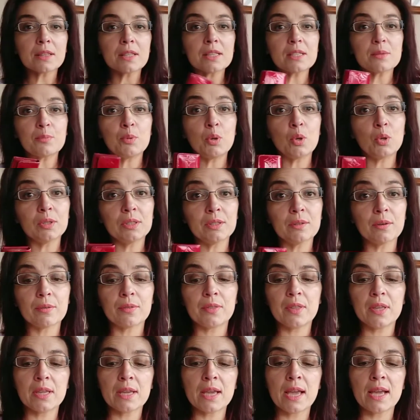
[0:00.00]
This poor little
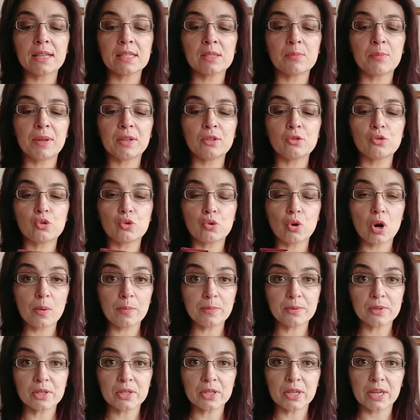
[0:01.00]
thing has been
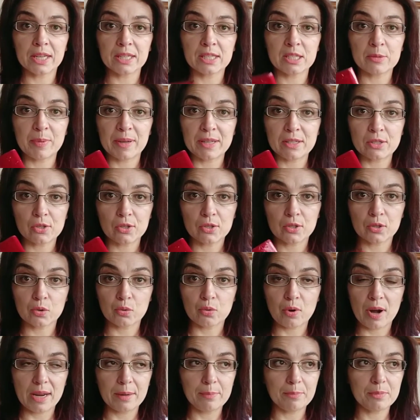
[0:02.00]
dropped. It's been
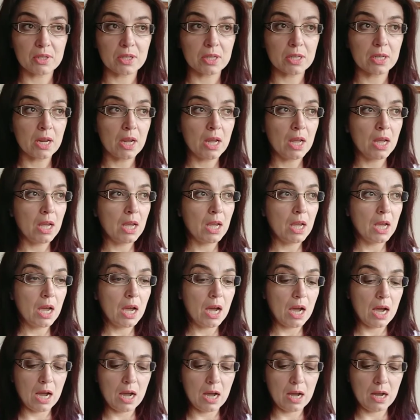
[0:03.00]
scraped.
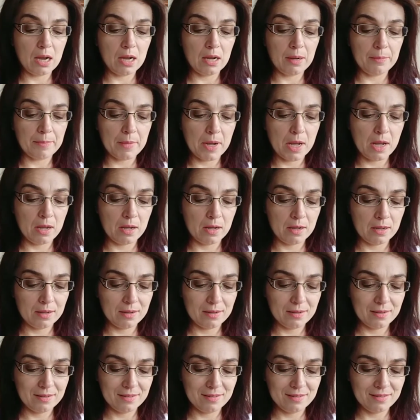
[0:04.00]

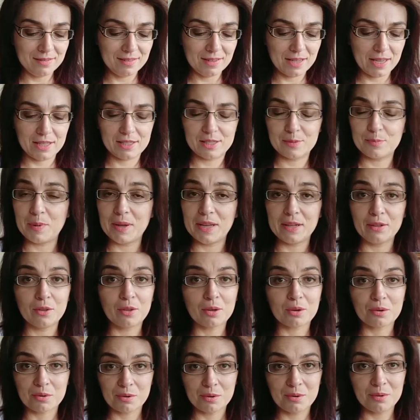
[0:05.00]
It's been
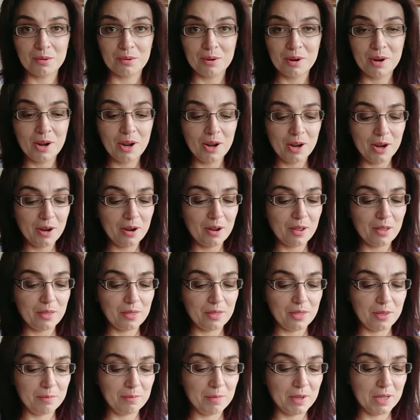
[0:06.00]
through
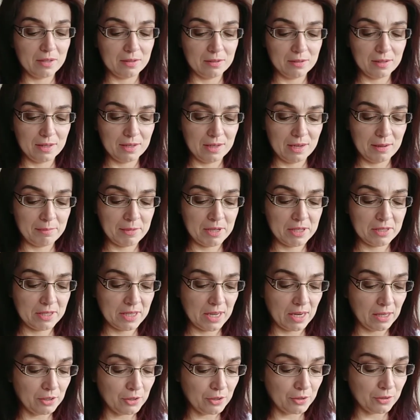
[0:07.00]
the mill, let me
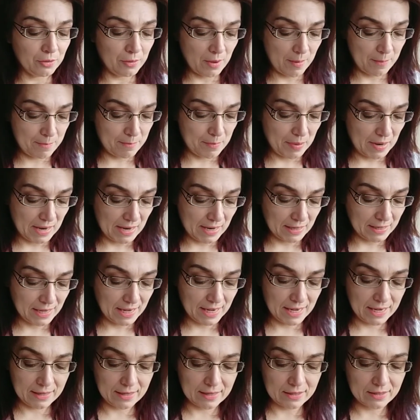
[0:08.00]
tell you, but
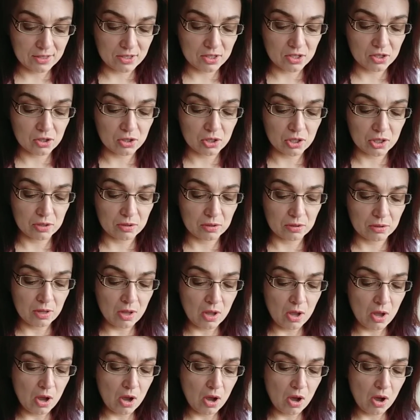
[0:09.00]
it is still
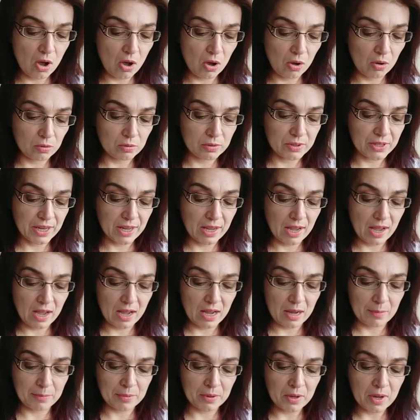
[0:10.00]
holding
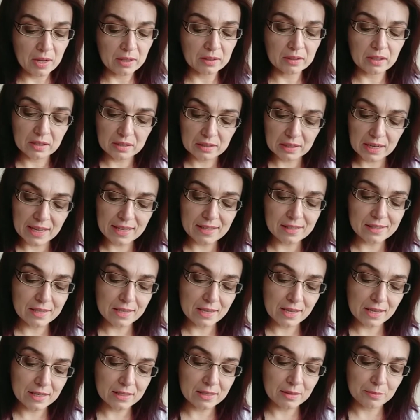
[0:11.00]
up. The
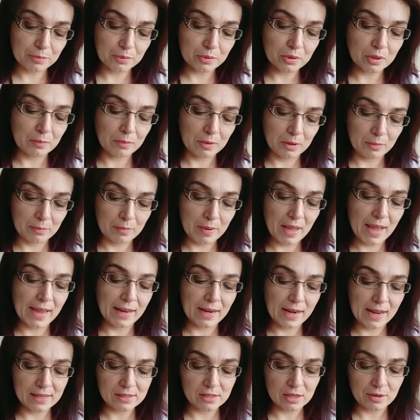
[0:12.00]
glazing is a problem,
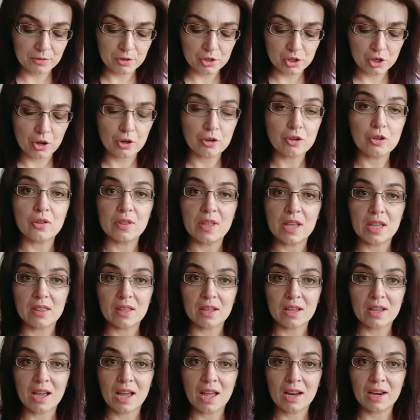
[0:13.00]
and as I've shown you there,
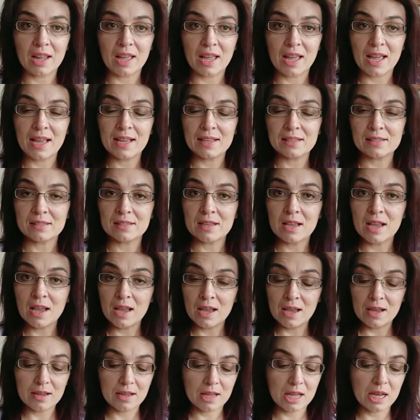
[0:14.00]
the color has
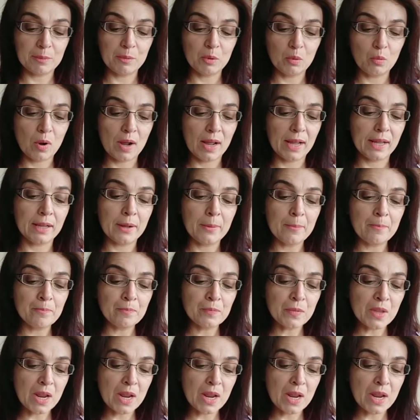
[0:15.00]
come away.